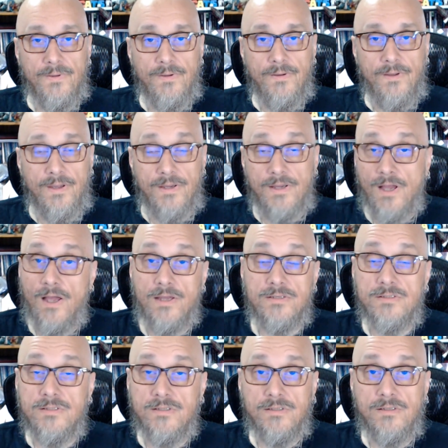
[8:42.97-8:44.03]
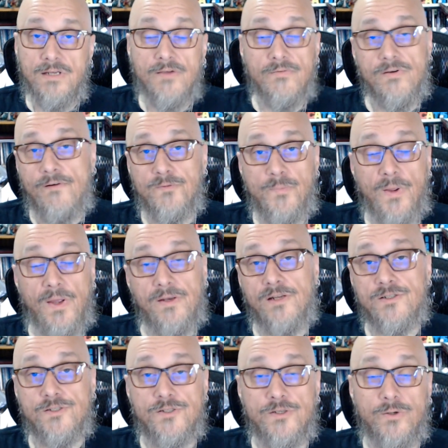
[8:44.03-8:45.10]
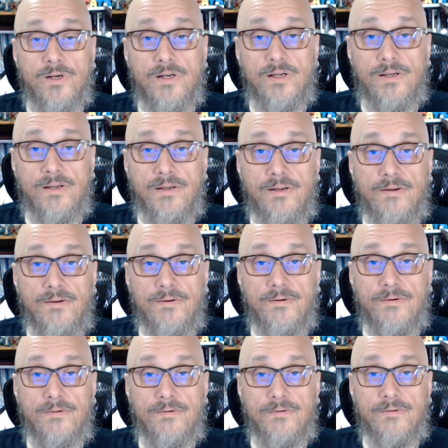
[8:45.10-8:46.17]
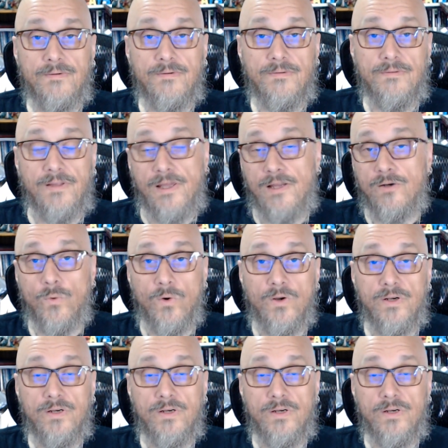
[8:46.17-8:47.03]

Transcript: And guys never have to pay attention to it. They ignore it.